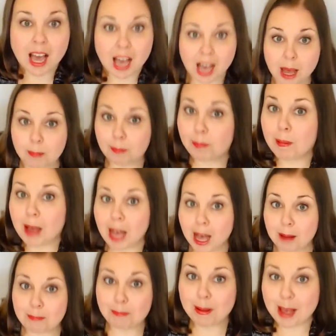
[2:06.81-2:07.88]
Hop,
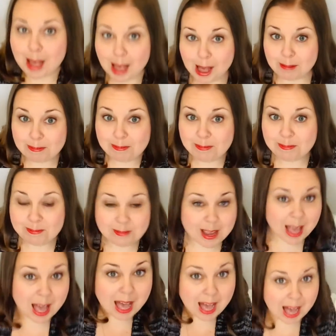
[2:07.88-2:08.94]
hop, hop.
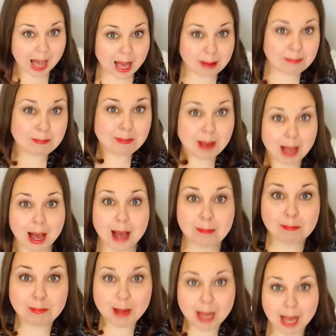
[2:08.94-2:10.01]
Hop,
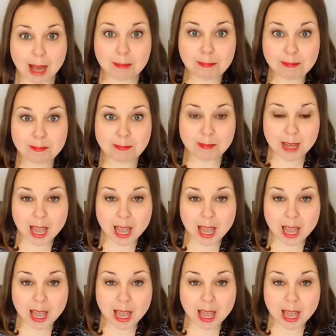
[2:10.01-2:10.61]
hop, hop.